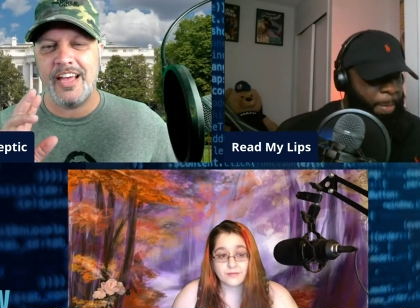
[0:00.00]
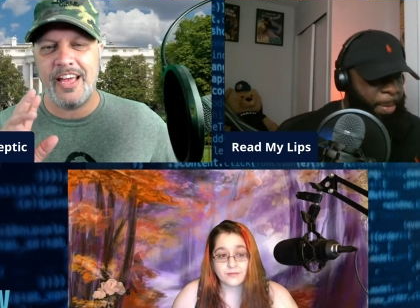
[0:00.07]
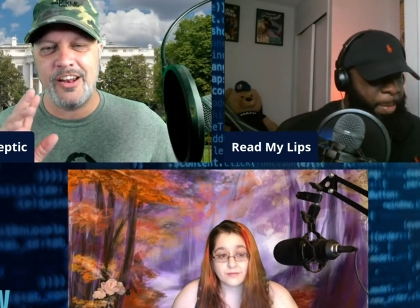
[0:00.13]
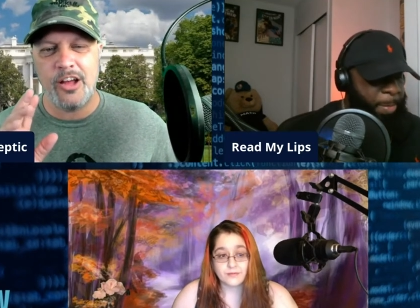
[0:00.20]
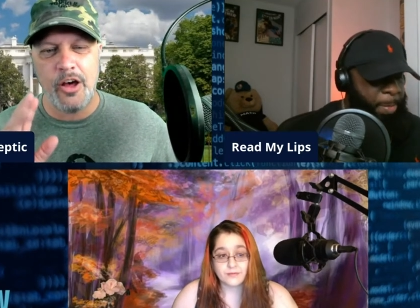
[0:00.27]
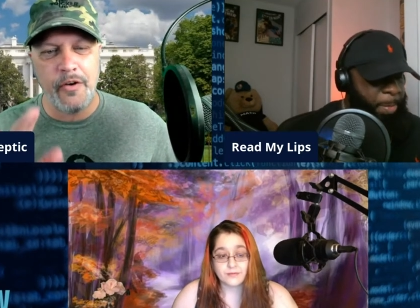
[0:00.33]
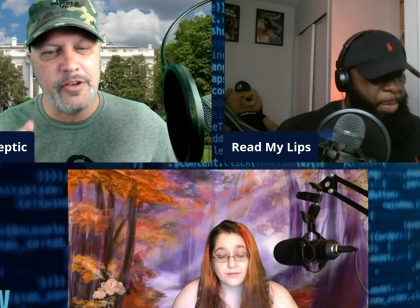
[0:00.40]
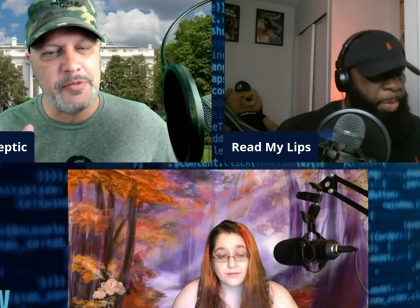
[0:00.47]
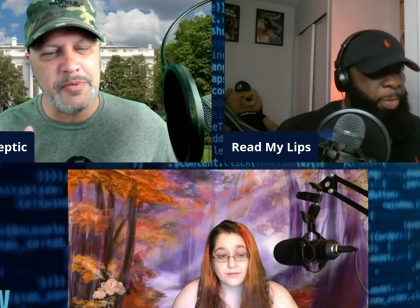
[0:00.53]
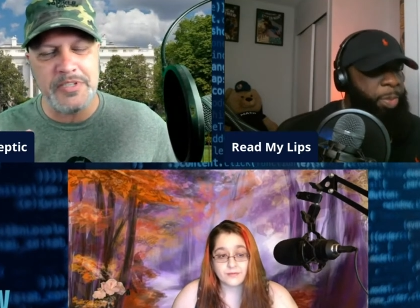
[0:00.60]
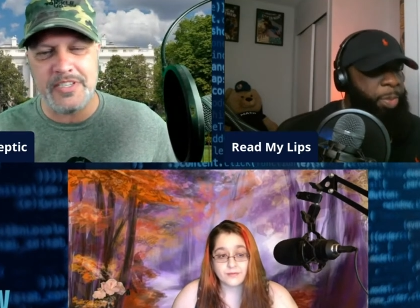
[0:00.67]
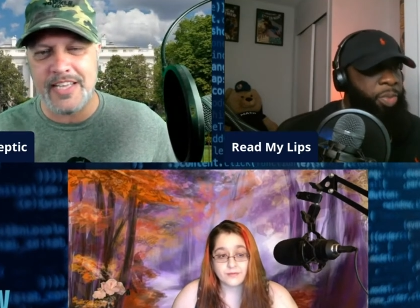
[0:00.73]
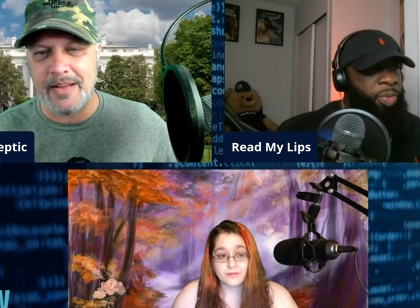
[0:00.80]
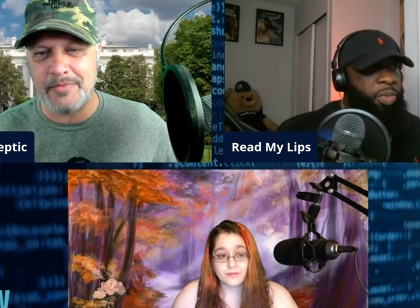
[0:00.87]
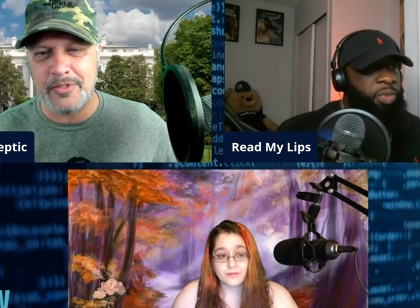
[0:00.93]
Speaker 1: And always be
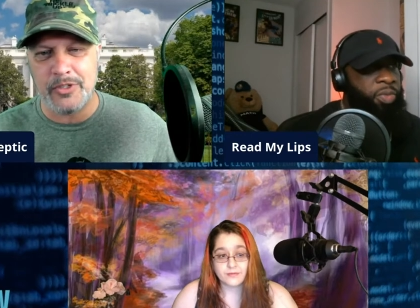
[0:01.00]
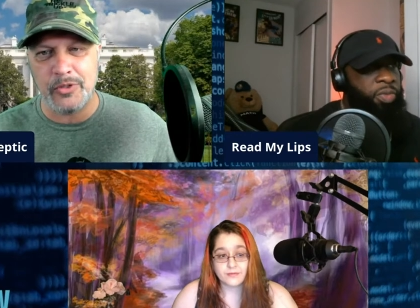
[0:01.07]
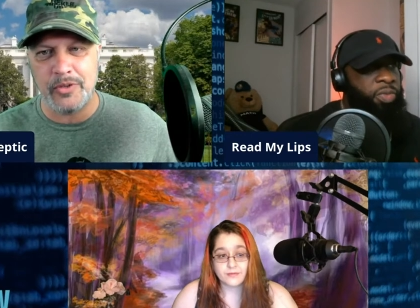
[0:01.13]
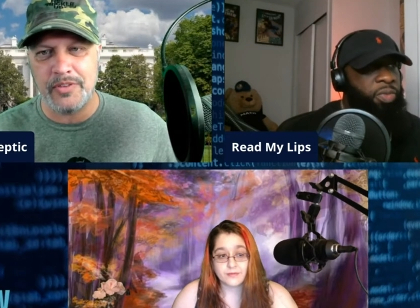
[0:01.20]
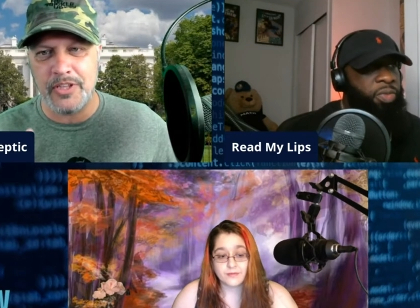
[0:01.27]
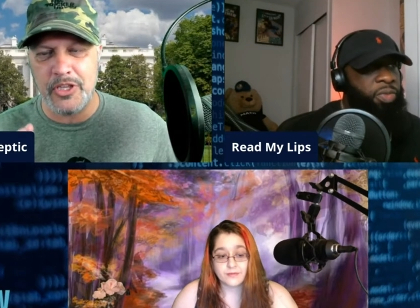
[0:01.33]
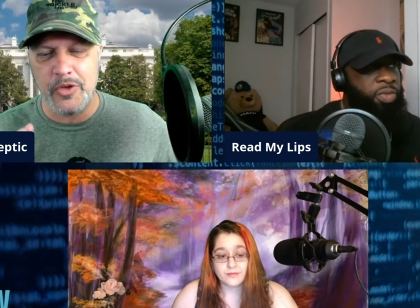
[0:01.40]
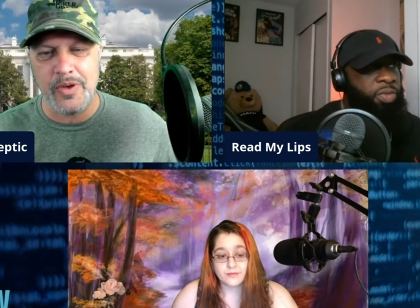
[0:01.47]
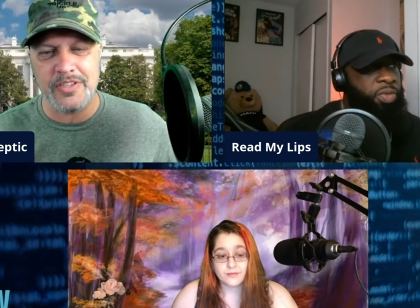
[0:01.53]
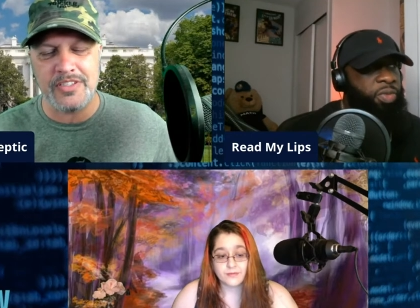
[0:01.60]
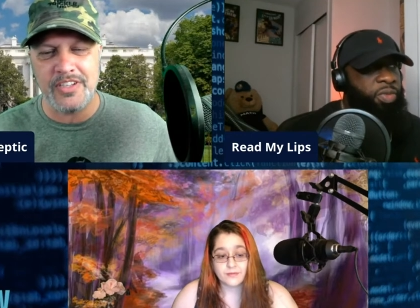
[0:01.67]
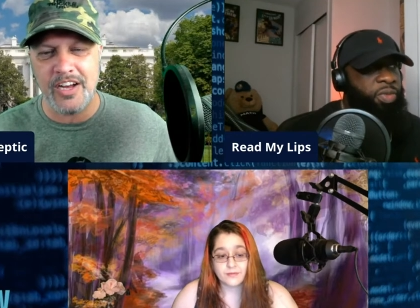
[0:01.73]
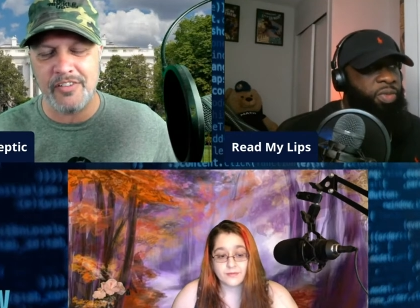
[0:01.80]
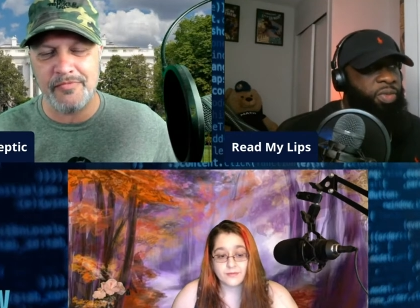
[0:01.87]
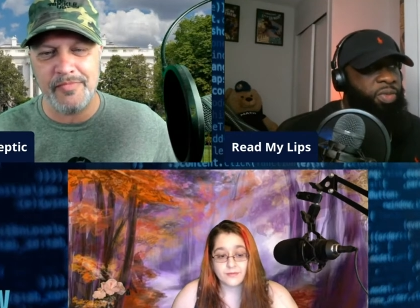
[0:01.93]
skeptical of the U
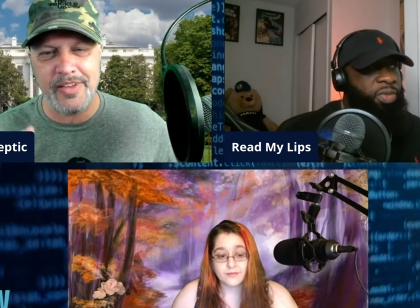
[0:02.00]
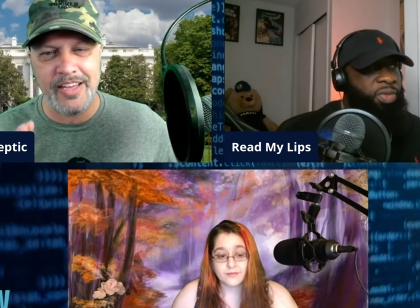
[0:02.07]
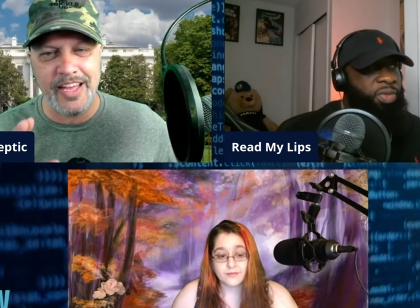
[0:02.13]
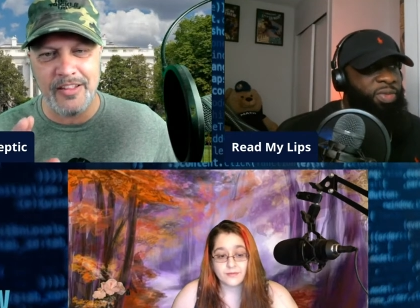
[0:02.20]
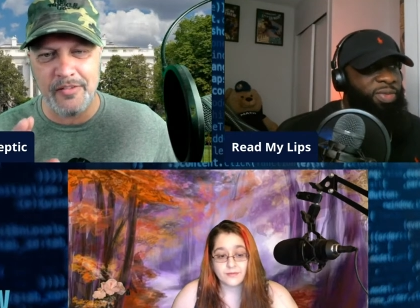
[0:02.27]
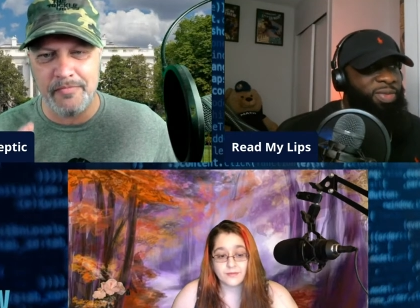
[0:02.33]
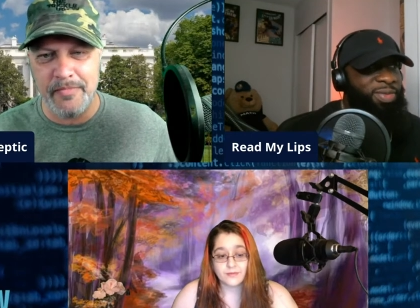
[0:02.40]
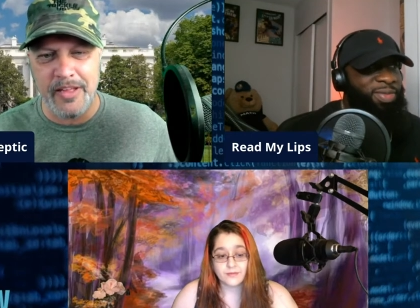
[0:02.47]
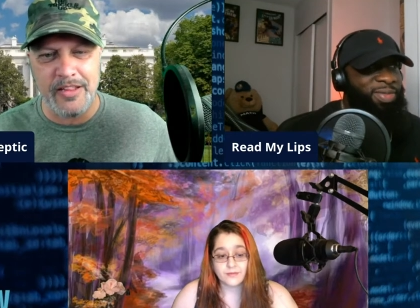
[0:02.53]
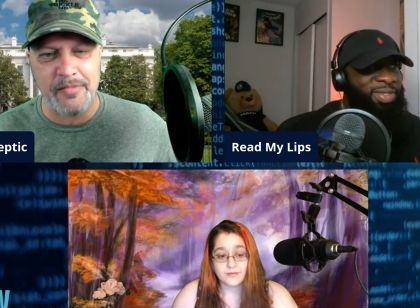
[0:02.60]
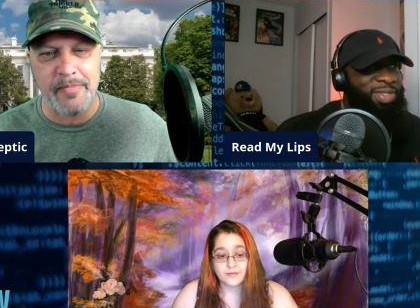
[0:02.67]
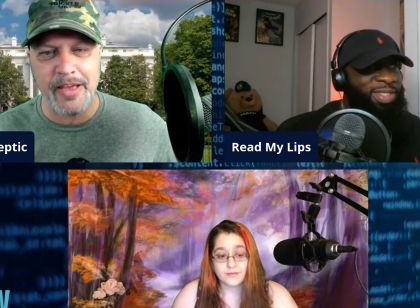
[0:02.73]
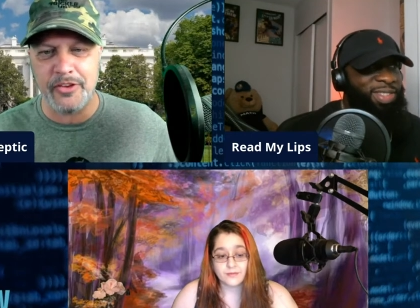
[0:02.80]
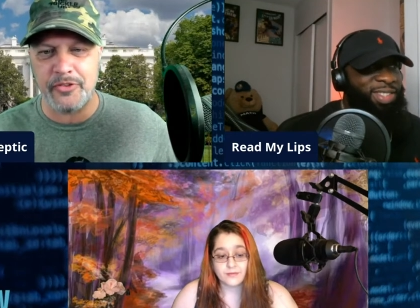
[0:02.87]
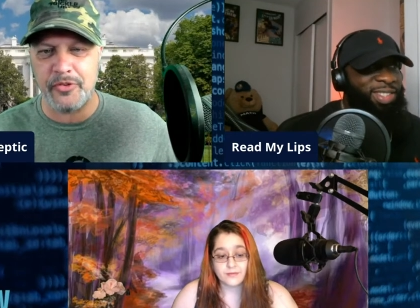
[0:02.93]
S government and the
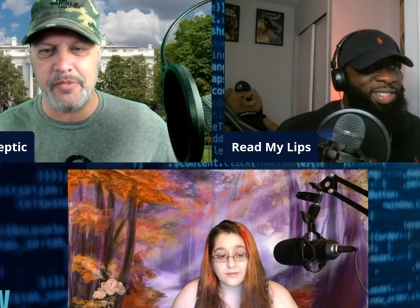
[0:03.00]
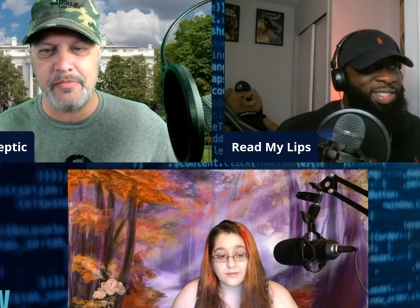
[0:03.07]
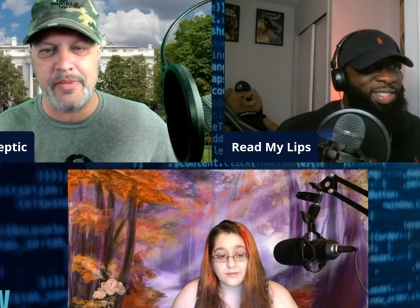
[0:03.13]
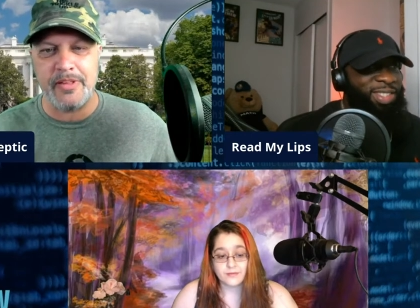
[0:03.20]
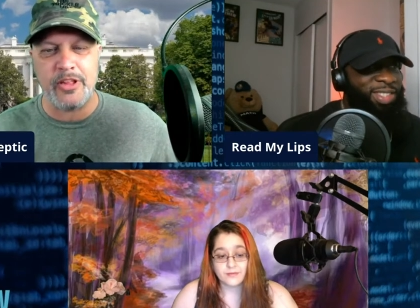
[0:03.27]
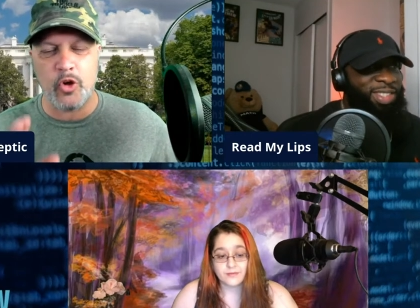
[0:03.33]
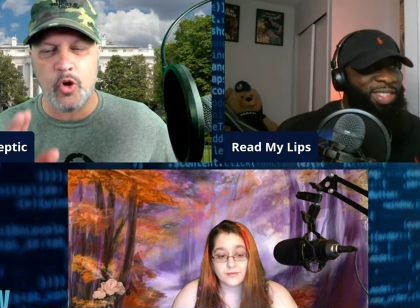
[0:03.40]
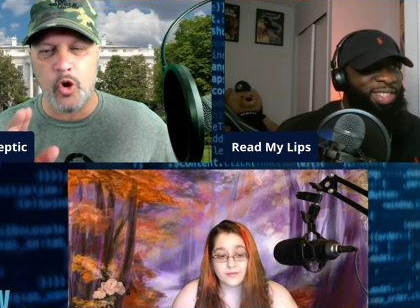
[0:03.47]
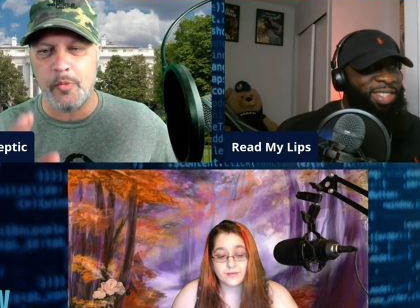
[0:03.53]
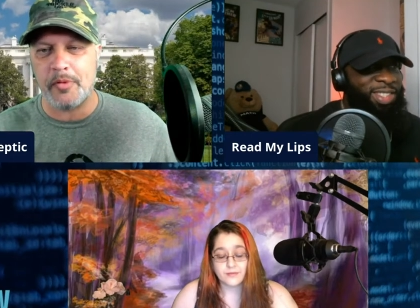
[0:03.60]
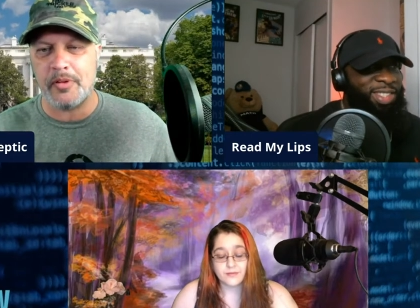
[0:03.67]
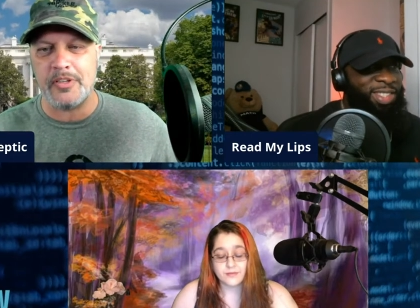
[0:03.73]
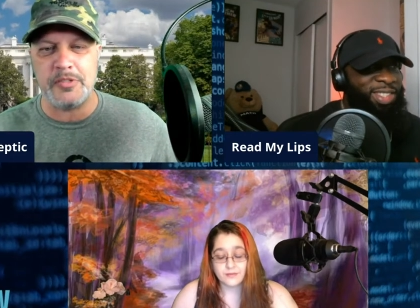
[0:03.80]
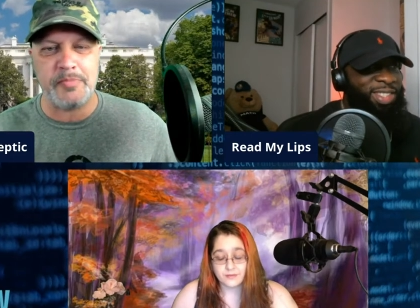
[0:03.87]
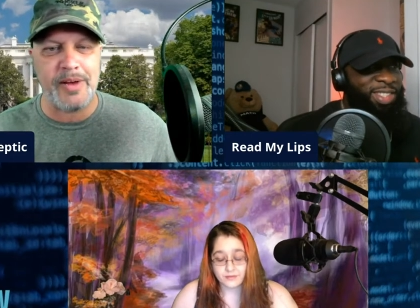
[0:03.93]
in the mainstream media, the
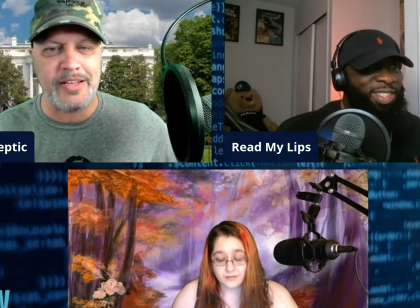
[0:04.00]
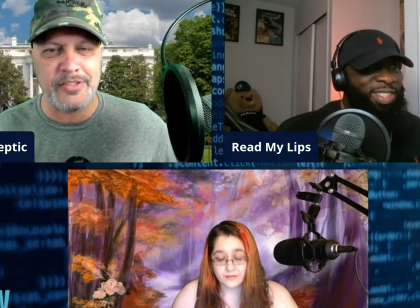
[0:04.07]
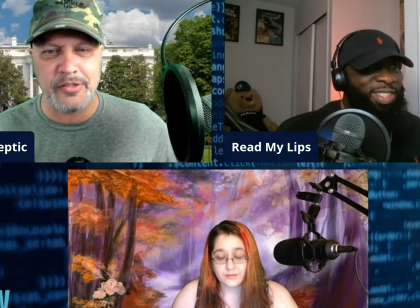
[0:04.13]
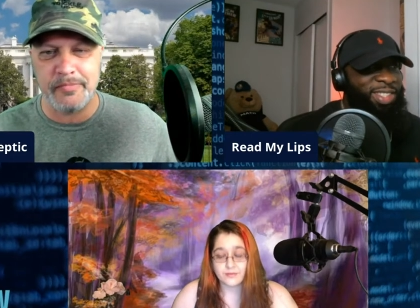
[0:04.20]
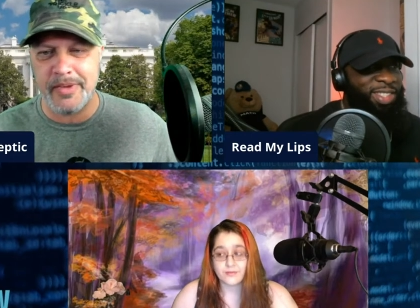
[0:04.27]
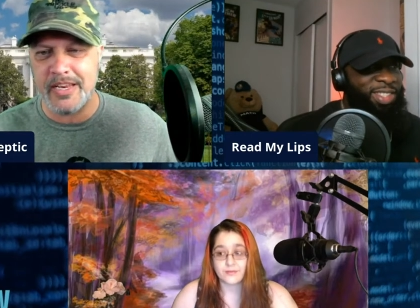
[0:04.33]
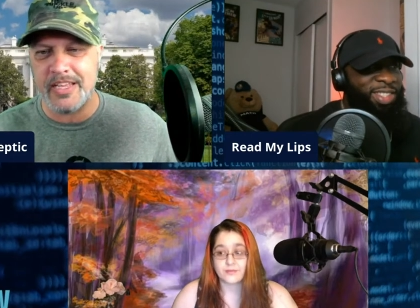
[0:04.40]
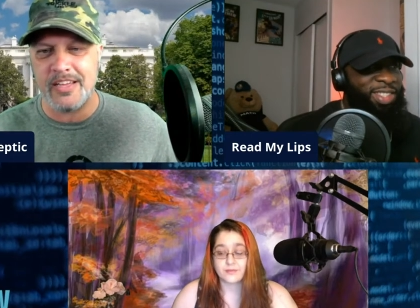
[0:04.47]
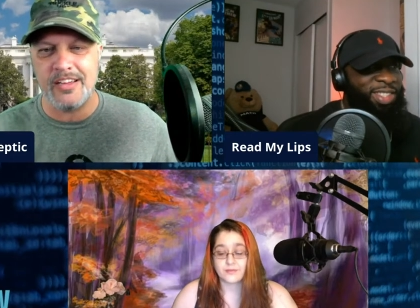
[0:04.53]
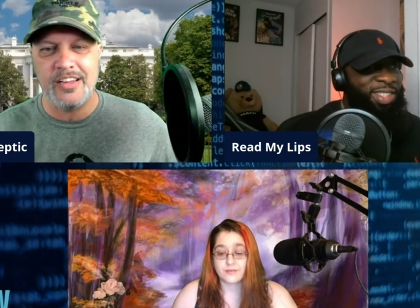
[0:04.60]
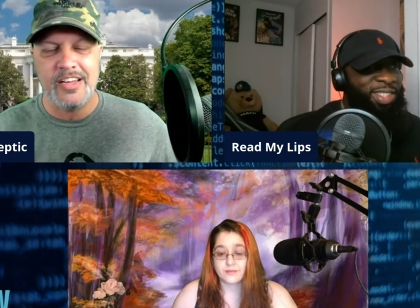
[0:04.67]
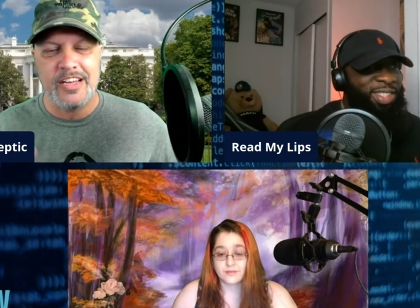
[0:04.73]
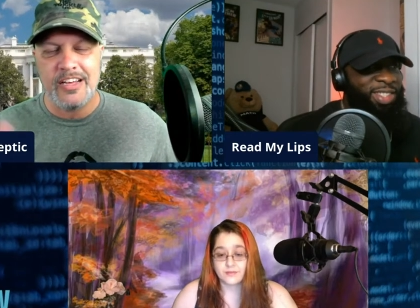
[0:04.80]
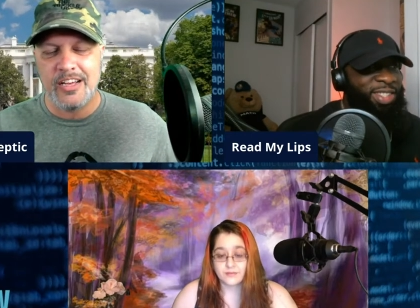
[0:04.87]
corporately sponsored media.